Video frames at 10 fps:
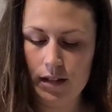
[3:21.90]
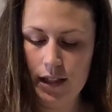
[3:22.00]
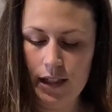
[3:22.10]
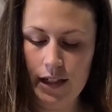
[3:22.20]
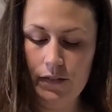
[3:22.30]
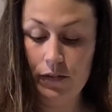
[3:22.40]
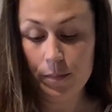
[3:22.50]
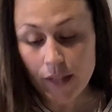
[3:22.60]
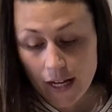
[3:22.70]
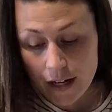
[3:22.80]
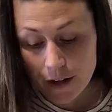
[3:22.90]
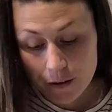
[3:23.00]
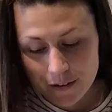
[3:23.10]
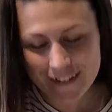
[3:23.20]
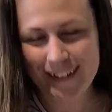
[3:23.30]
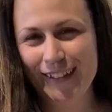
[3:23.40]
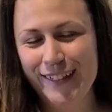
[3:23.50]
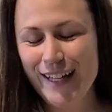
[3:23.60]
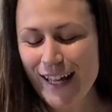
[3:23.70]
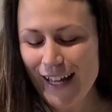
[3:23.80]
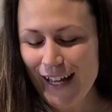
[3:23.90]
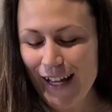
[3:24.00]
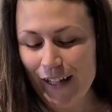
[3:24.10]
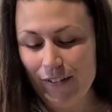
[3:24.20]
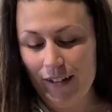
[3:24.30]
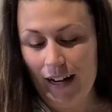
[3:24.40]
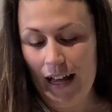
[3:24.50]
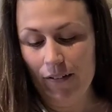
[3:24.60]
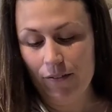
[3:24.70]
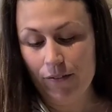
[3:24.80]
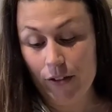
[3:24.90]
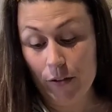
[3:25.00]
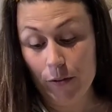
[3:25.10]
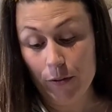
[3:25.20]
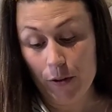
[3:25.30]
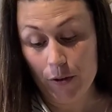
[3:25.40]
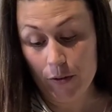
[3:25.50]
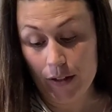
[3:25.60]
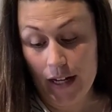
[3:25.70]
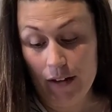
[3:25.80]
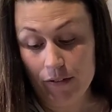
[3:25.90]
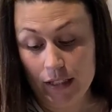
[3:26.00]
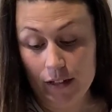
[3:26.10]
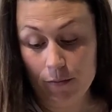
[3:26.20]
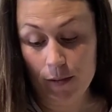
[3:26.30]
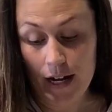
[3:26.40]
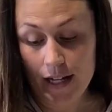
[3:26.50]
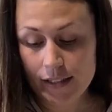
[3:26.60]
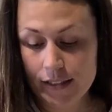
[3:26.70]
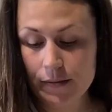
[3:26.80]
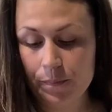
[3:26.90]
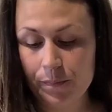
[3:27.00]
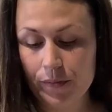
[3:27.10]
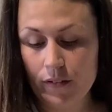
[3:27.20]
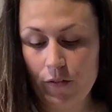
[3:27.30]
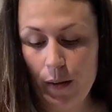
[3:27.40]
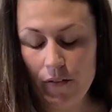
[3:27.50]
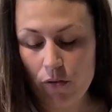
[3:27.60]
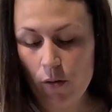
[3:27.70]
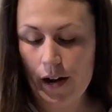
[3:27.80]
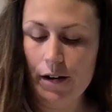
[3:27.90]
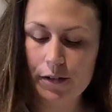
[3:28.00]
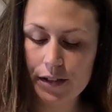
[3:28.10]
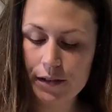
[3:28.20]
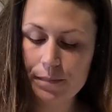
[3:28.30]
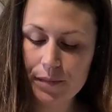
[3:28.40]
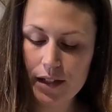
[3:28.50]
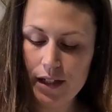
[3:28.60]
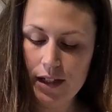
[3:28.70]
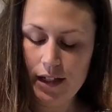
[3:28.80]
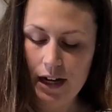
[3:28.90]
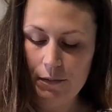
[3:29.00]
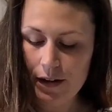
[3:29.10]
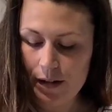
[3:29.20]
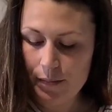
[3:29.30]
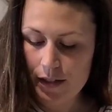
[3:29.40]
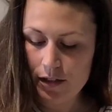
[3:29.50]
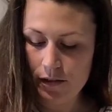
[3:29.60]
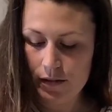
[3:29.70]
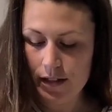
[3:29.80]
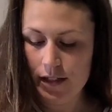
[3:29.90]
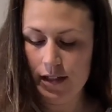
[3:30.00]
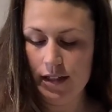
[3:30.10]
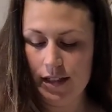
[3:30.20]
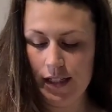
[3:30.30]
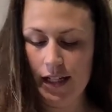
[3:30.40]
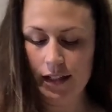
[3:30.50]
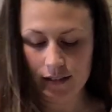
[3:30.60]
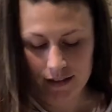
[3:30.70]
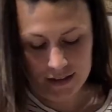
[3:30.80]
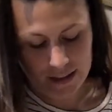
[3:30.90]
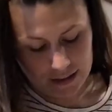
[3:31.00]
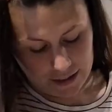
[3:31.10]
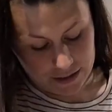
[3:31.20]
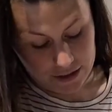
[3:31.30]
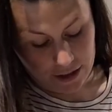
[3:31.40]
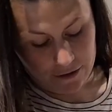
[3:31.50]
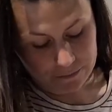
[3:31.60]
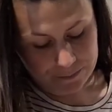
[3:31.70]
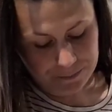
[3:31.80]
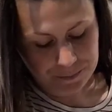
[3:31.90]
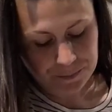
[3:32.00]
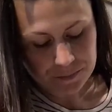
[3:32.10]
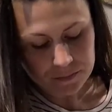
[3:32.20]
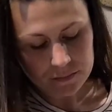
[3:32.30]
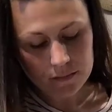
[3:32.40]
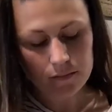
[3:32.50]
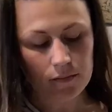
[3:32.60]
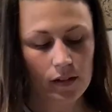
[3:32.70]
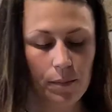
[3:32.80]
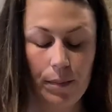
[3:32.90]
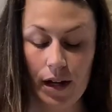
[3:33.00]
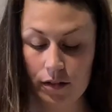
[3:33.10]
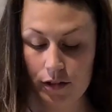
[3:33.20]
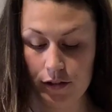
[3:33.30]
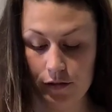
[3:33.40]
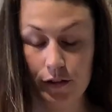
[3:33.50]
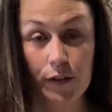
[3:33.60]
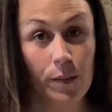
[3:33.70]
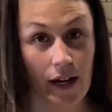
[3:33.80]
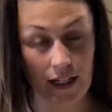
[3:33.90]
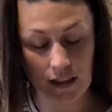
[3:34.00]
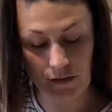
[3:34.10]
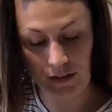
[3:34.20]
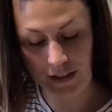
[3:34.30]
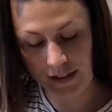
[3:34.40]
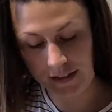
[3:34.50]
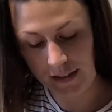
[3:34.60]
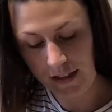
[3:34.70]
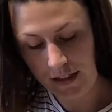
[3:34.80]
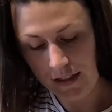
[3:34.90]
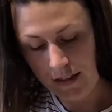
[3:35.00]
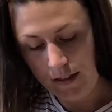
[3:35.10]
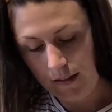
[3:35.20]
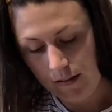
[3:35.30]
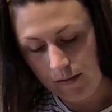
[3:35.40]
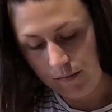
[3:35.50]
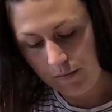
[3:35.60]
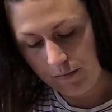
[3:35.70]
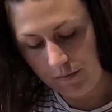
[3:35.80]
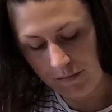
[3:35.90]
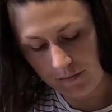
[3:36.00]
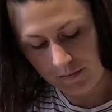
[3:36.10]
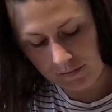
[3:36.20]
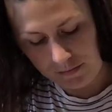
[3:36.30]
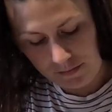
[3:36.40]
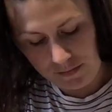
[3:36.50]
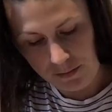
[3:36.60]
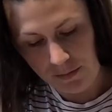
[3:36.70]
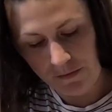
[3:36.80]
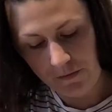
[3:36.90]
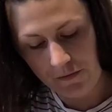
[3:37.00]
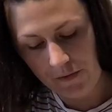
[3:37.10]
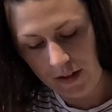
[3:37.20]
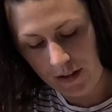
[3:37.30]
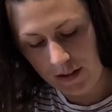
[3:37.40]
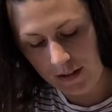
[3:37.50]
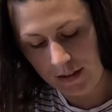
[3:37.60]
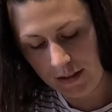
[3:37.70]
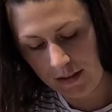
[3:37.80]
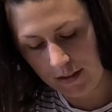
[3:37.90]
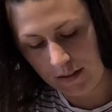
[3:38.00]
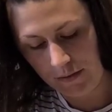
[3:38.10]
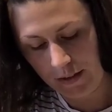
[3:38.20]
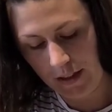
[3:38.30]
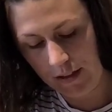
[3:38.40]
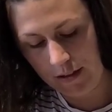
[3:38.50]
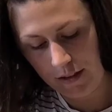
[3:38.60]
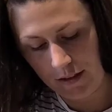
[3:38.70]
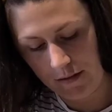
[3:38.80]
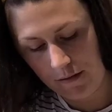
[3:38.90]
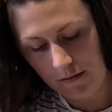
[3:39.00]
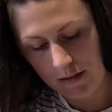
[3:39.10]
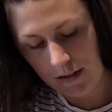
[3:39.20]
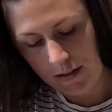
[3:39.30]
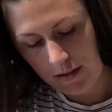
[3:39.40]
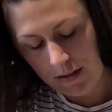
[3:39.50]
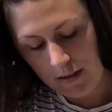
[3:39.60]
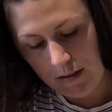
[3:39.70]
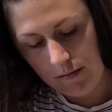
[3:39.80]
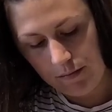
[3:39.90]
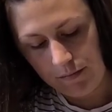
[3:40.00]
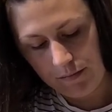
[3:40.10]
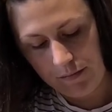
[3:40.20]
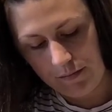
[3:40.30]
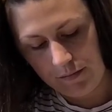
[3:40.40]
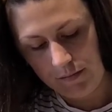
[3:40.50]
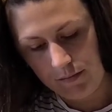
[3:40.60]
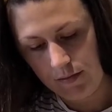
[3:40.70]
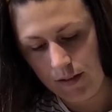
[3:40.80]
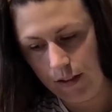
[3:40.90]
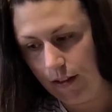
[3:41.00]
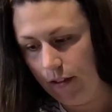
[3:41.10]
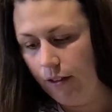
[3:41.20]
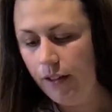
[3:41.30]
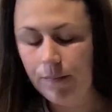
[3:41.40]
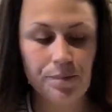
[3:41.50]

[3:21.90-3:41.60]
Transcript: And then from there, you are going to have to let it rise for about 4 hours. And I recommend doing, see that, it's getting like a dough. I'm about to use my hands for this. But first, since we got a dough, it's looking good.